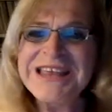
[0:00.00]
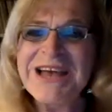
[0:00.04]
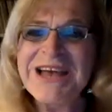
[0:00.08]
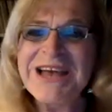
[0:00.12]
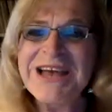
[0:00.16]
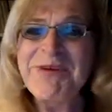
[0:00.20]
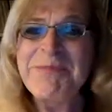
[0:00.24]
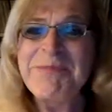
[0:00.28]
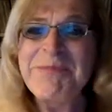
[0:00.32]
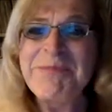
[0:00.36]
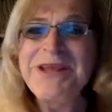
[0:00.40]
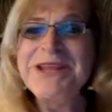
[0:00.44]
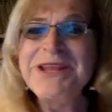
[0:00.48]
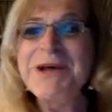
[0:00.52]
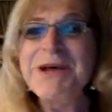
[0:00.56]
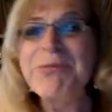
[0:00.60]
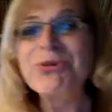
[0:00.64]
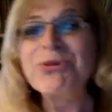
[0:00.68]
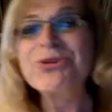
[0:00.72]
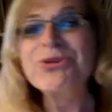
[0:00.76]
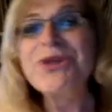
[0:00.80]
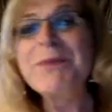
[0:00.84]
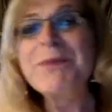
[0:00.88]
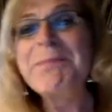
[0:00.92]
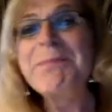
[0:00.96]
That would be
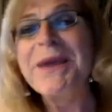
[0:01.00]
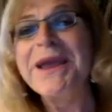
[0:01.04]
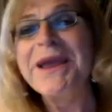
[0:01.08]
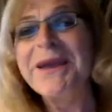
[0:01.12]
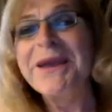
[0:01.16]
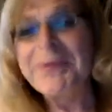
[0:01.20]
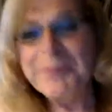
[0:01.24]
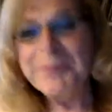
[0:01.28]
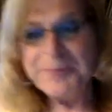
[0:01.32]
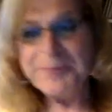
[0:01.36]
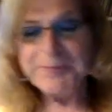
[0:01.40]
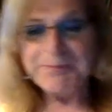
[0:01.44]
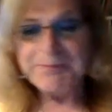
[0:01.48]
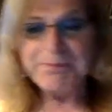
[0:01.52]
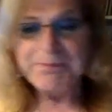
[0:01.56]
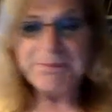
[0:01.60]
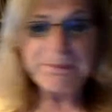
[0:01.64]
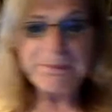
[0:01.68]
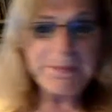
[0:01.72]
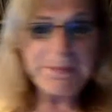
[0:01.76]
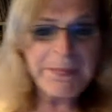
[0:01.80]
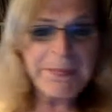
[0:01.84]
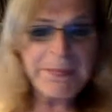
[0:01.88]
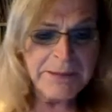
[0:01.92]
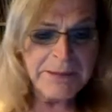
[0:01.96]
double dipping.
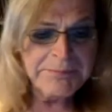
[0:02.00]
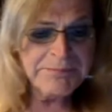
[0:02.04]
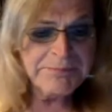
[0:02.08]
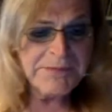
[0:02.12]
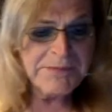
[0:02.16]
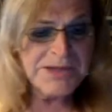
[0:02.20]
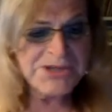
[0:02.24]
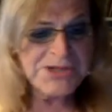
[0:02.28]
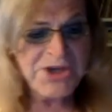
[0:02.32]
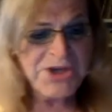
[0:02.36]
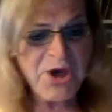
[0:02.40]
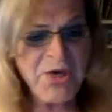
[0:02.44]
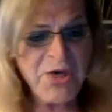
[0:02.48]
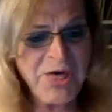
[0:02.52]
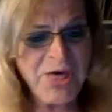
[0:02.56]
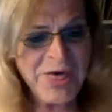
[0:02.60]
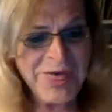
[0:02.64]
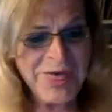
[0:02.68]
So